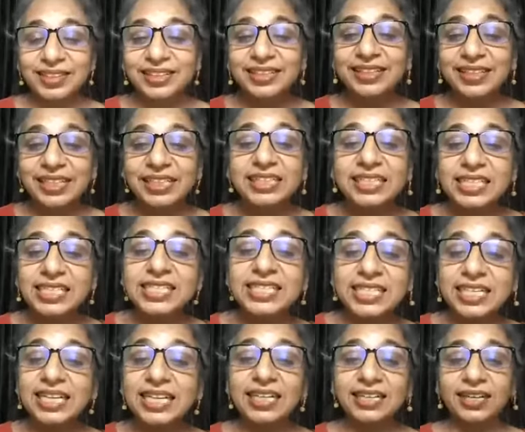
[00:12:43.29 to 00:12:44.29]

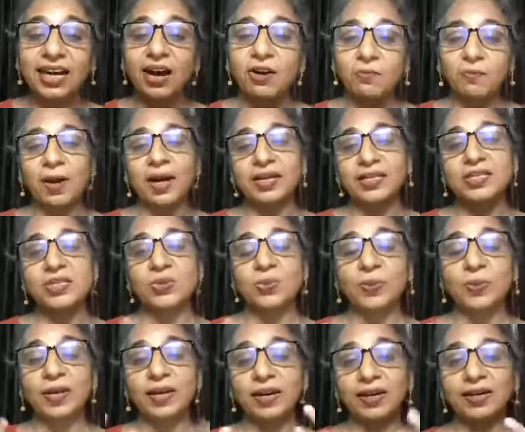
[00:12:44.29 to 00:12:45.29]
Indeed, how biased
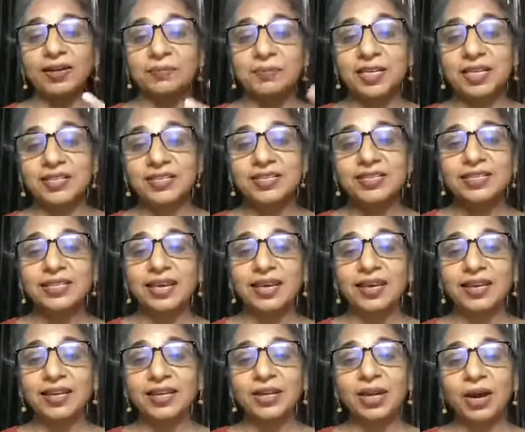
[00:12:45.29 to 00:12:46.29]
we are. I mean, it's
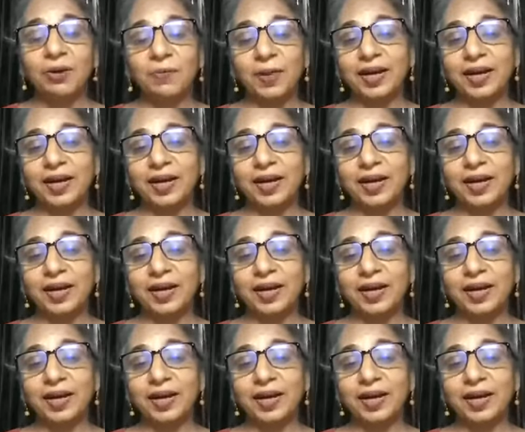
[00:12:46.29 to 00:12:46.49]
scary how